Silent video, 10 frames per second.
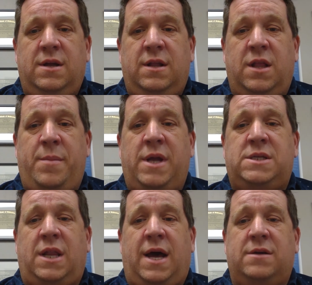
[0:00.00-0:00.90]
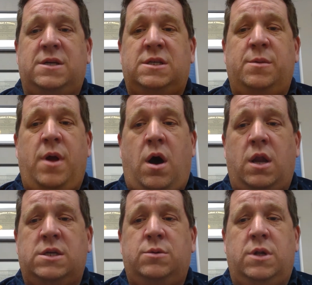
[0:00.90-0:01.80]
Lament allows us to be
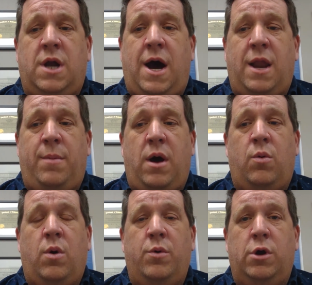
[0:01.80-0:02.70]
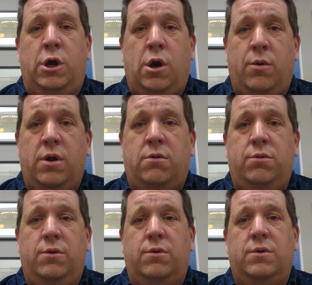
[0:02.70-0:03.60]
honest with God about what we were going
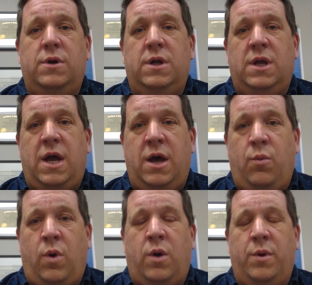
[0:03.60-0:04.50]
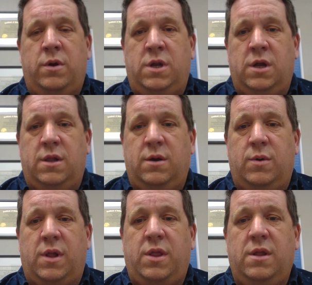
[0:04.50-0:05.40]
through and what we were dealing with.